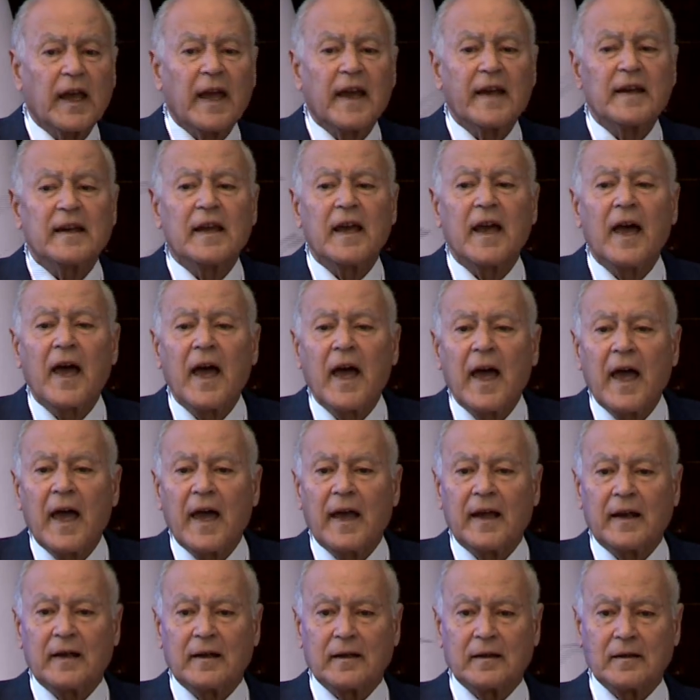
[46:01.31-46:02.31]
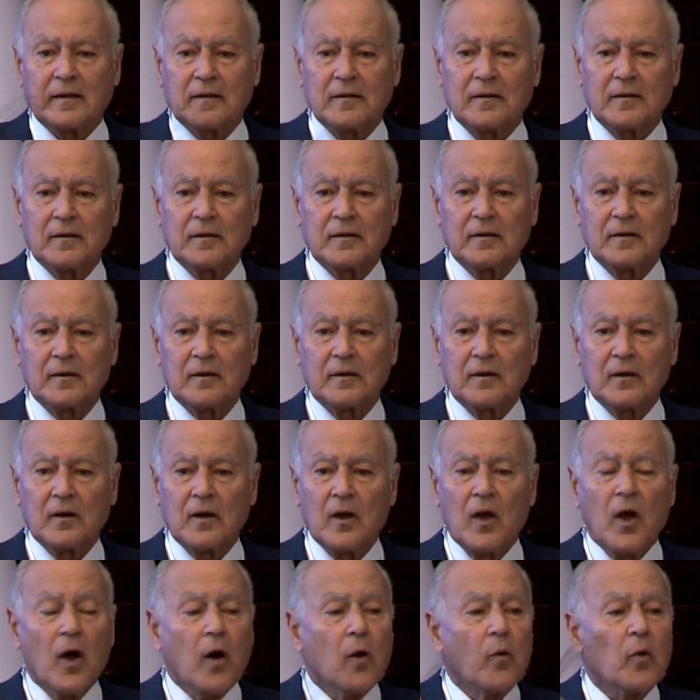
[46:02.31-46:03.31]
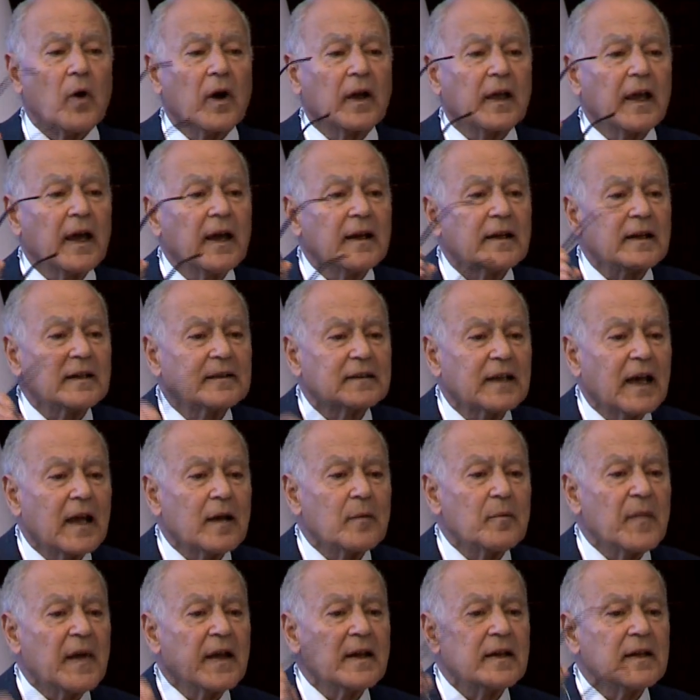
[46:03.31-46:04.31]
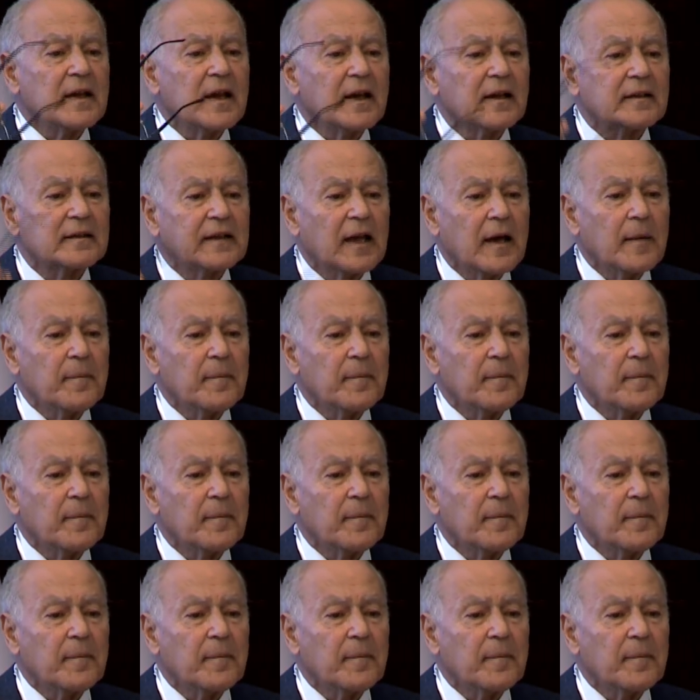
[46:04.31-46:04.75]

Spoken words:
Germany, suffered lack of population.